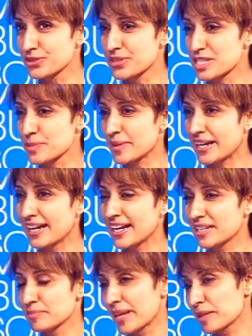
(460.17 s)

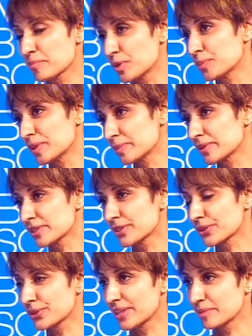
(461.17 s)
inspire and make more people
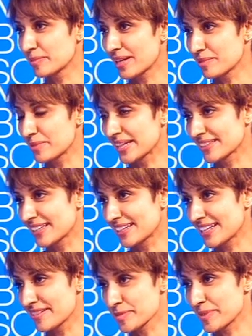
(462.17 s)
grow and make their
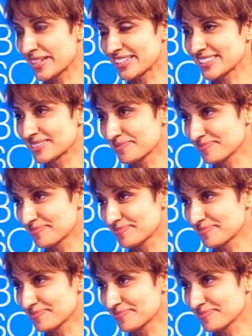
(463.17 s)
lives better.